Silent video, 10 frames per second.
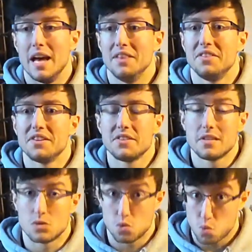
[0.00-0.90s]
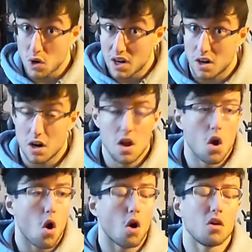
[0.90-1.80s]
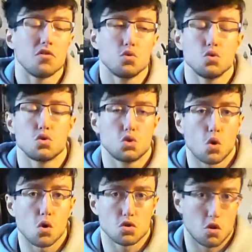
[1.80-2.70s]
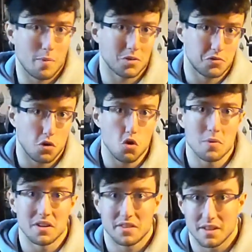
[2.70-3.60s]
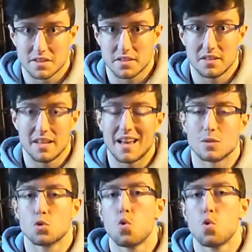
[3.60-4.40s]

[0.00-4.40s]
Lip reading: and this is where all of those talks about volume and intensity and